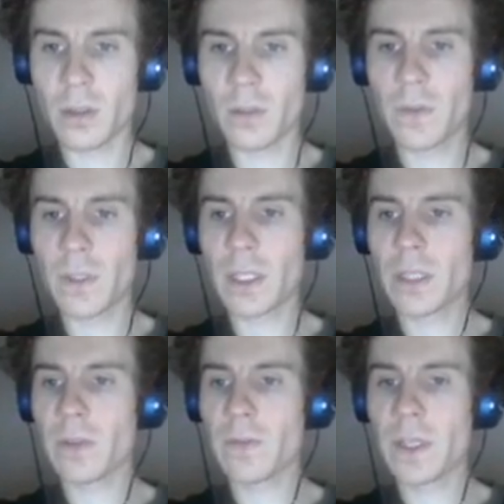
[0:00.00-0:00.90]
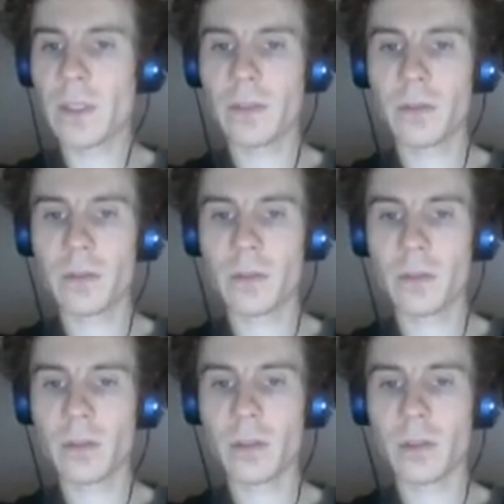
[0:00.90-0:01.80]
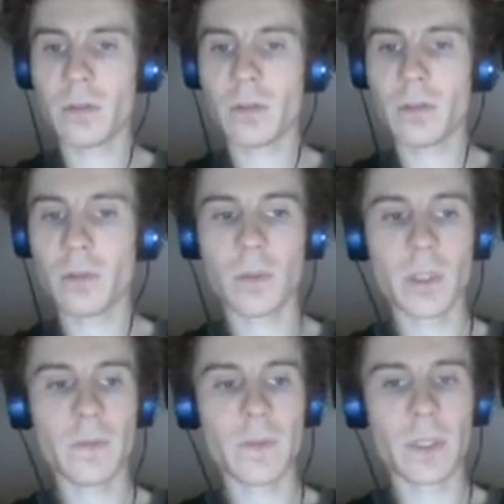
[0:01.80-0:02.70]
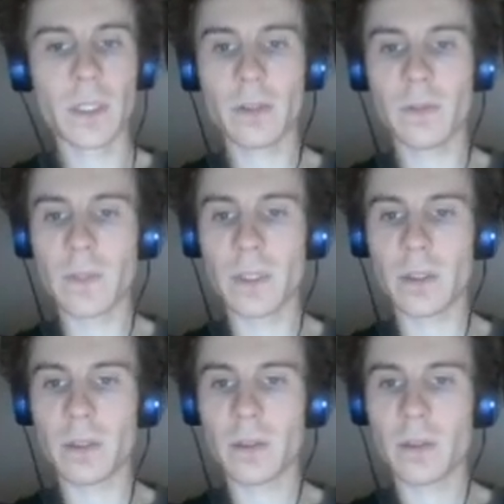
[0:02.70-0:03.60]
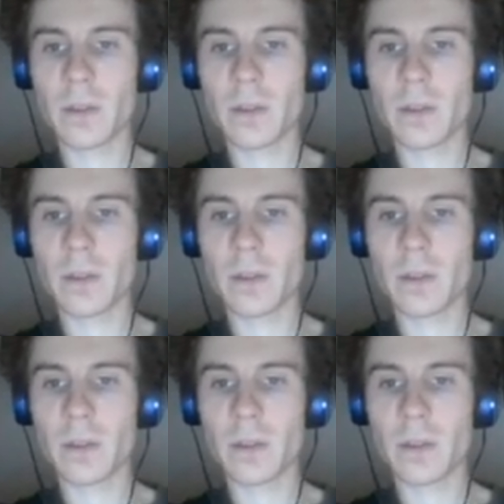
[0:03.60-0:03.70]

You feel like you're a failure? No. Why do you feel like you're a failure?